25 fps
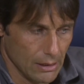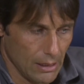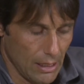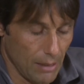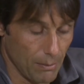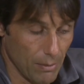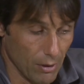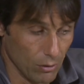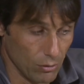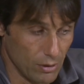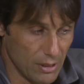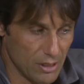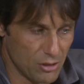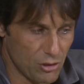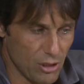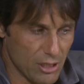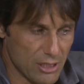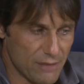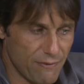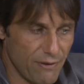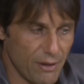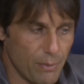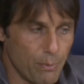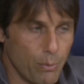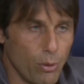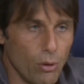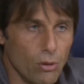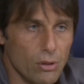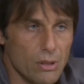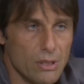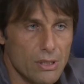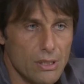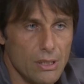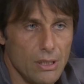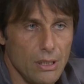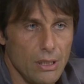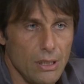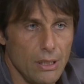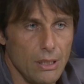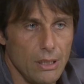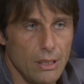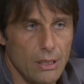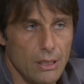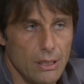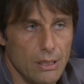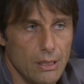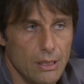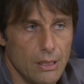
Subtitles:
about the transfer policy,